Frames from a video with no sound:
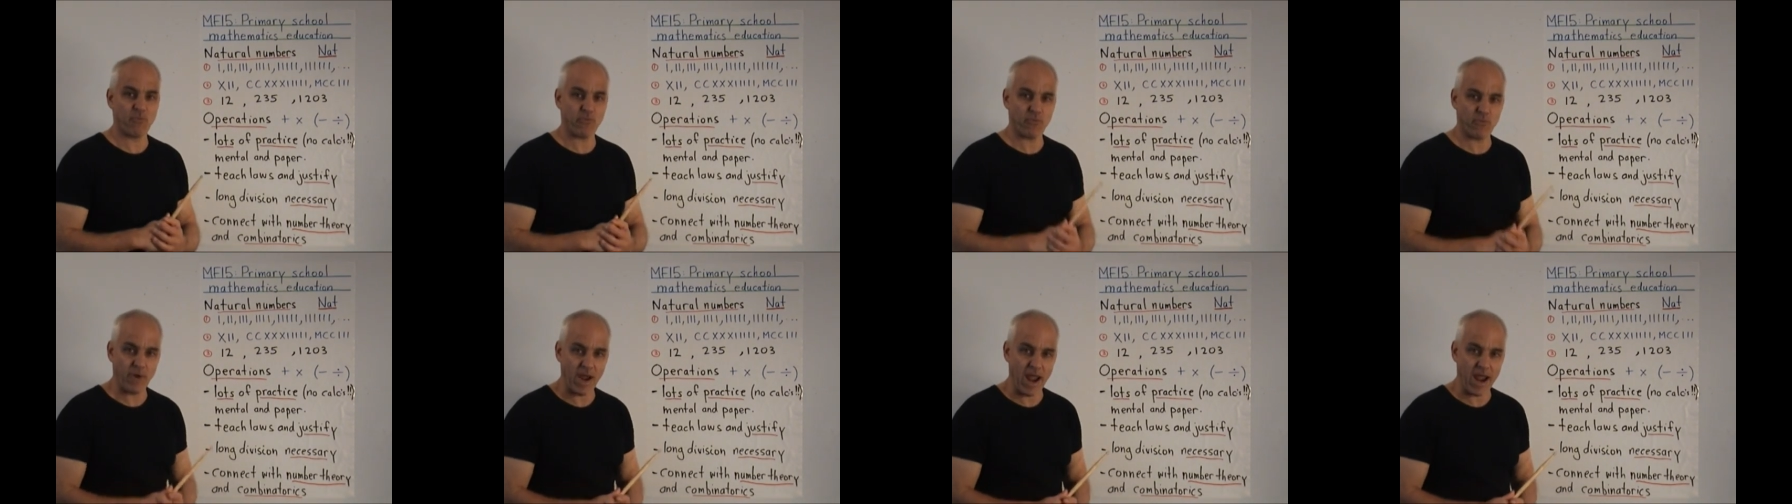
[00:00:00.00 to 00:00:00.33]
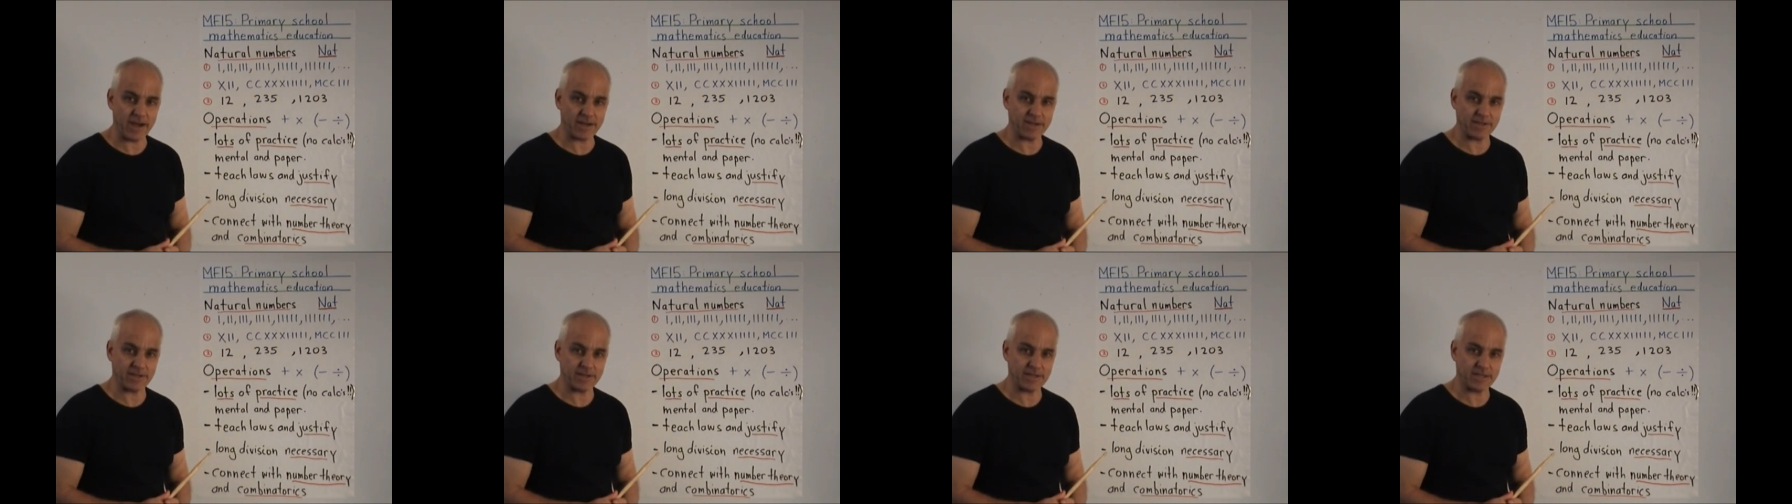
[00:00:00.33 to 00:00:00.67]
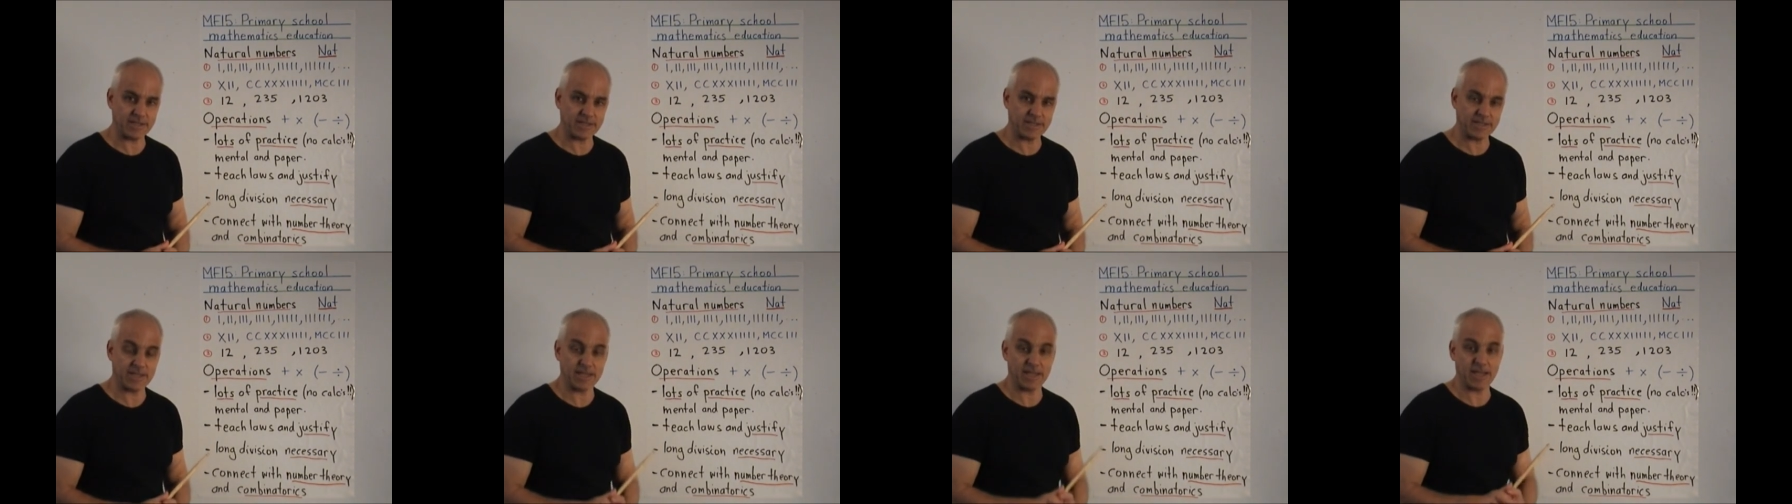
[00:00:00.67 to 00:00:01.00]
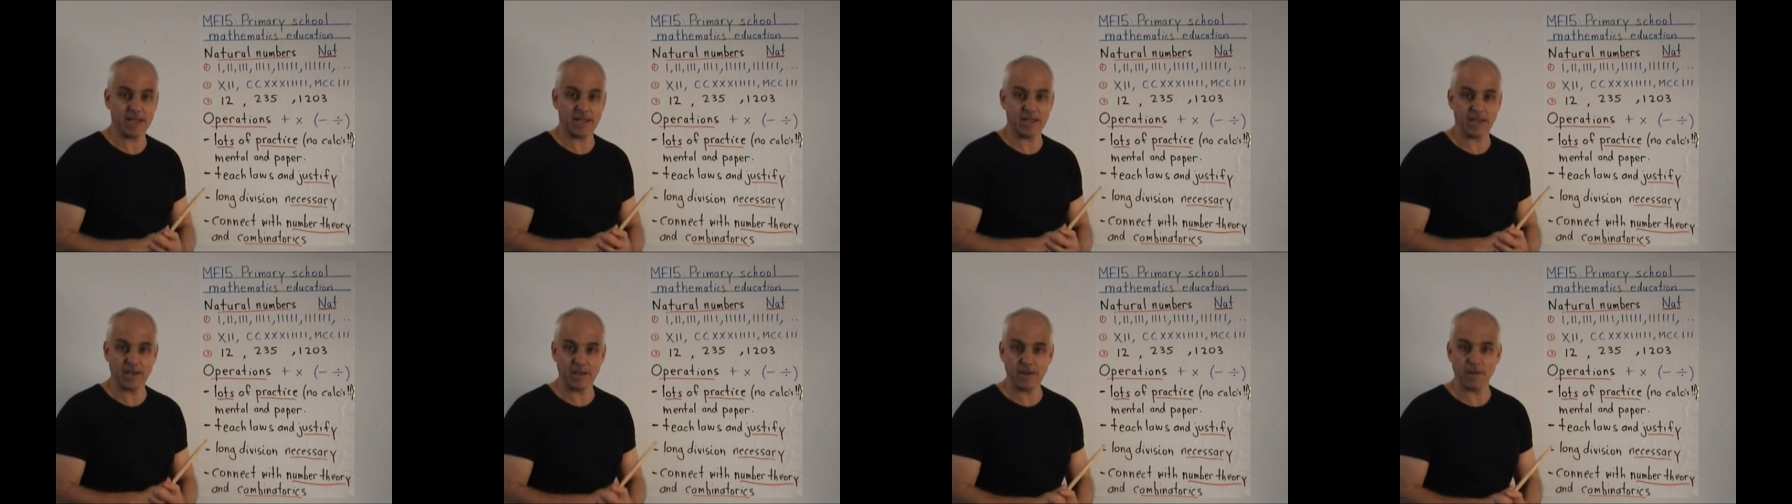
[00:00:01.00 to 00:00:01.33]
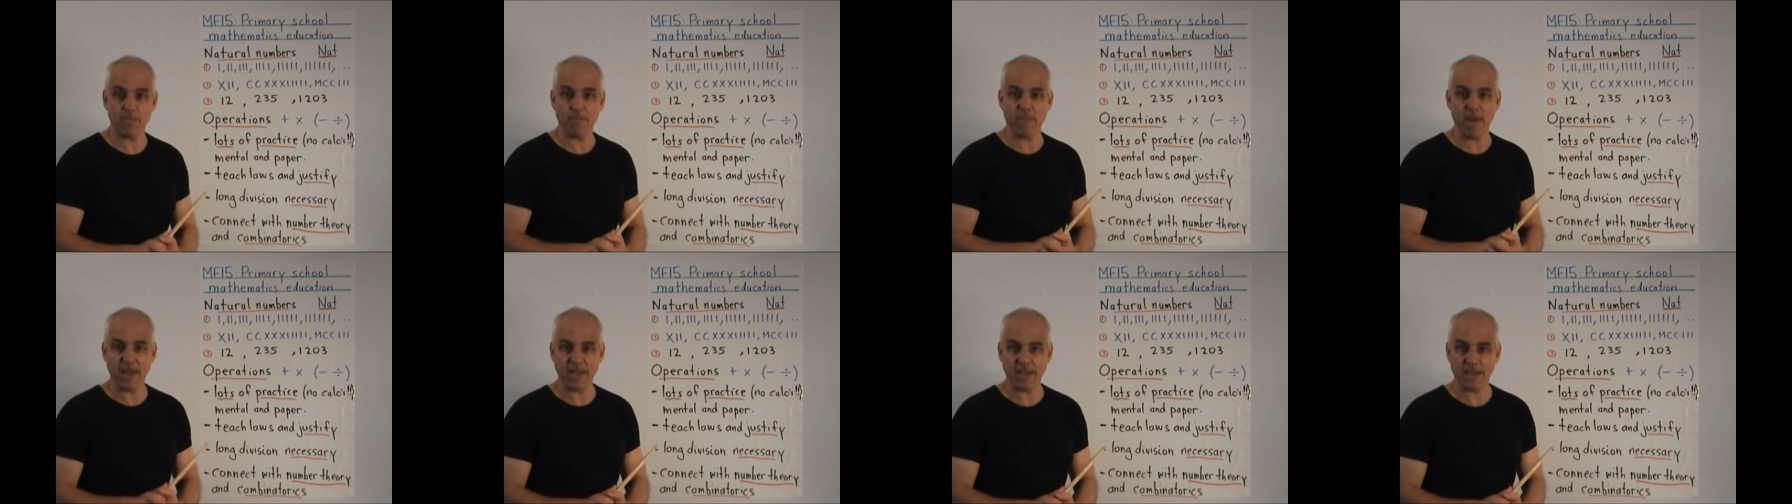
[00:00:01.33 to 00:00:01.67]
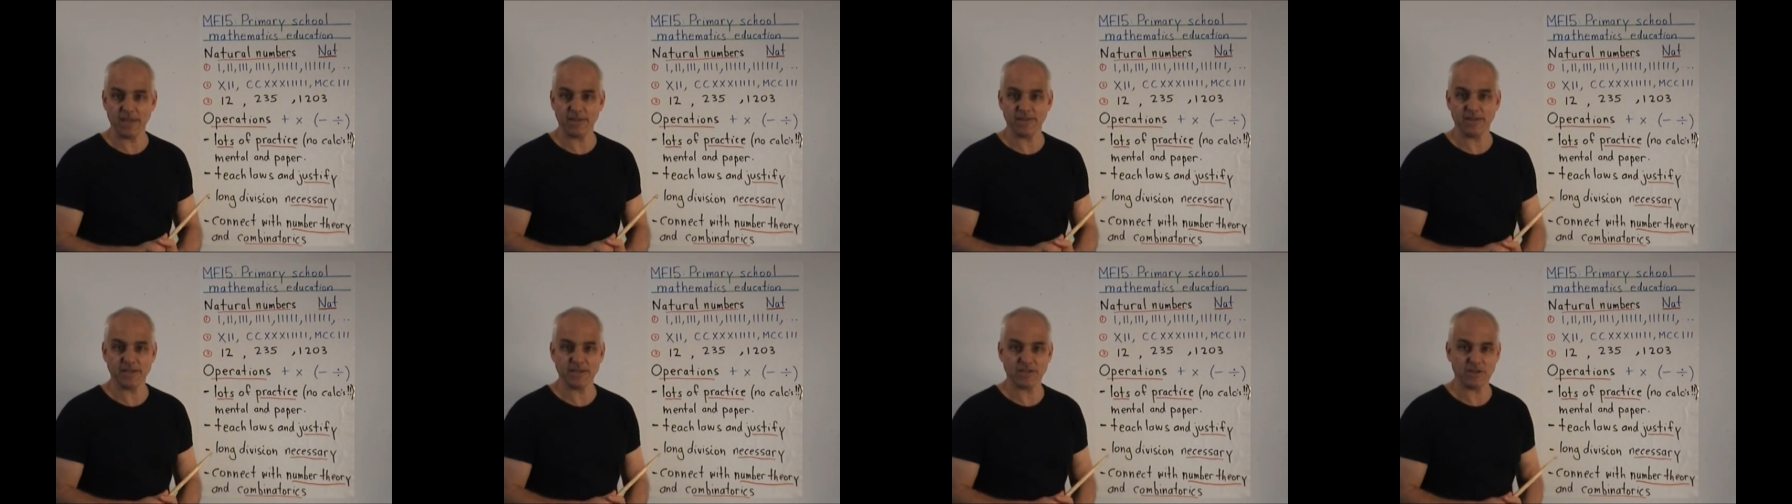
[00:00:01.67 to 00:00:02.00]
practice in
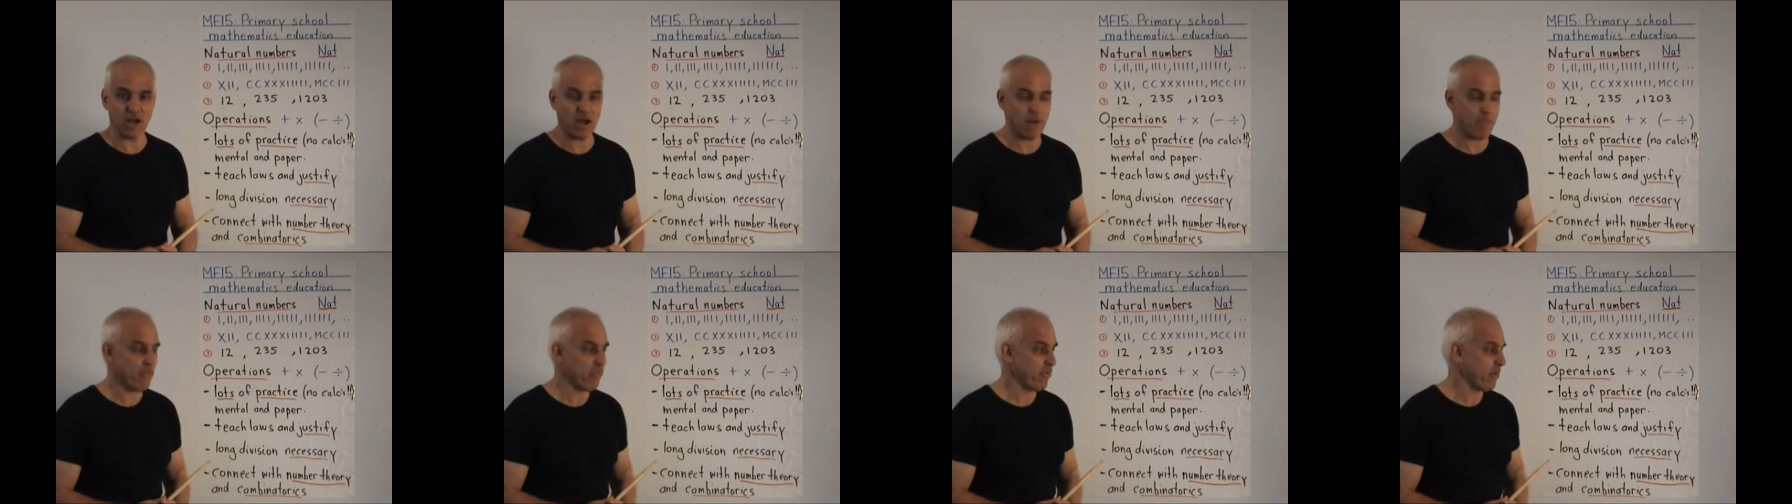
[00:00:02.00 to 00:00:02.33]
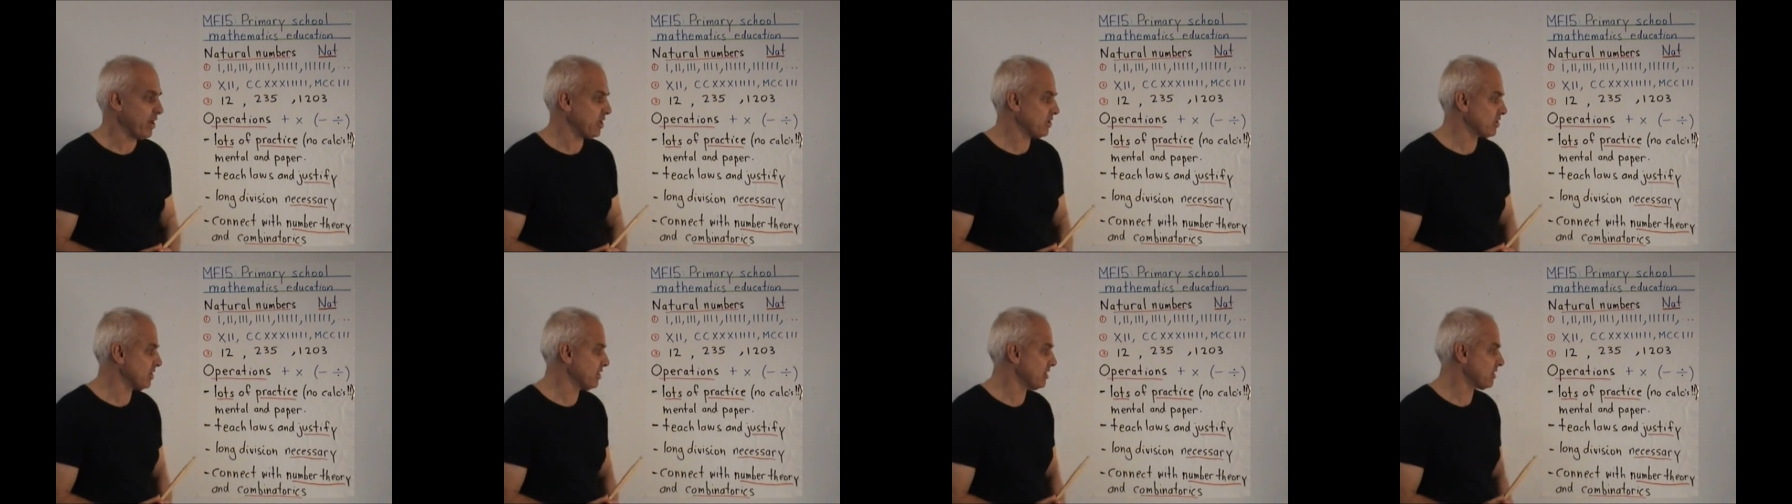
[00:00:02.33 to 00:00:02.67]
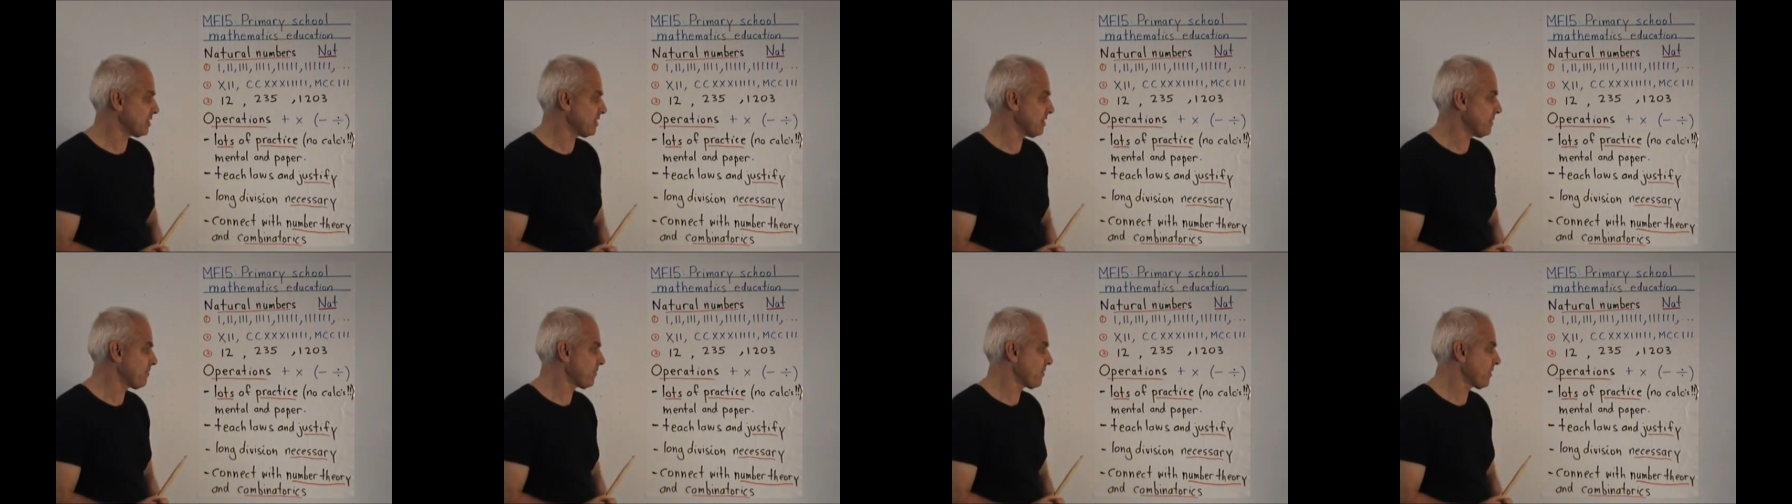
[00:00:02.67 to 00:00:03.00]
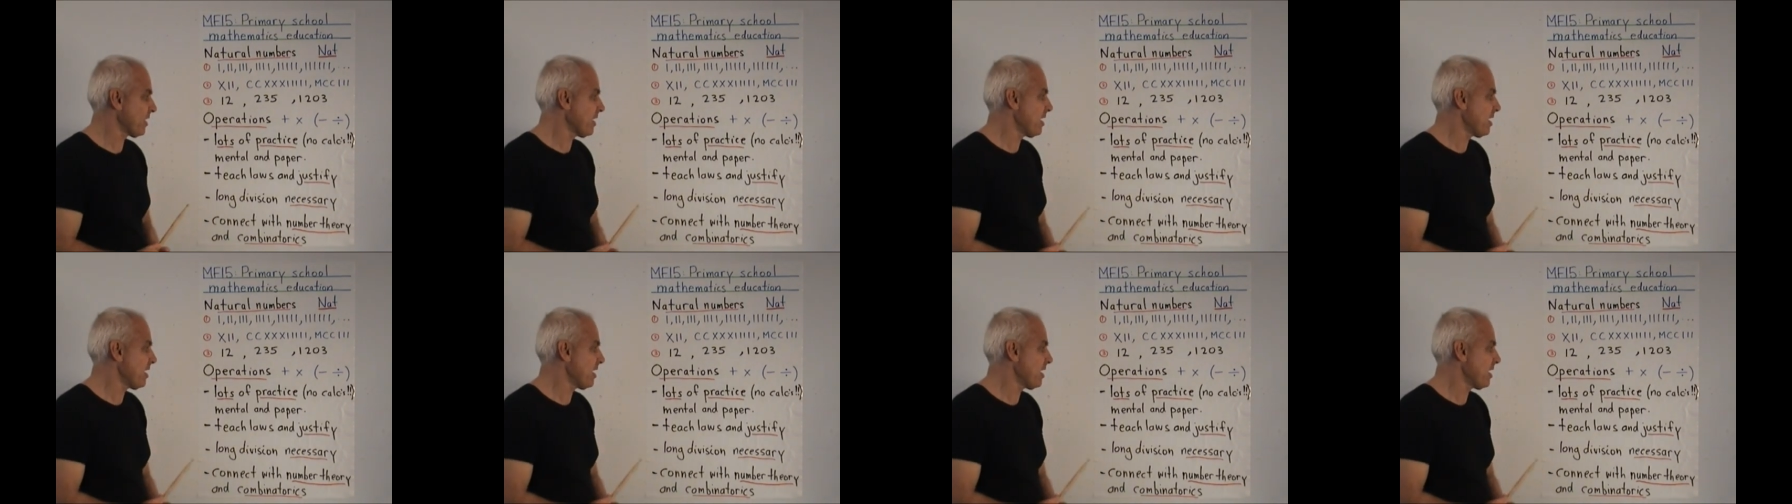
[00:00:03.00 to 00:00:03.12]
making these operations.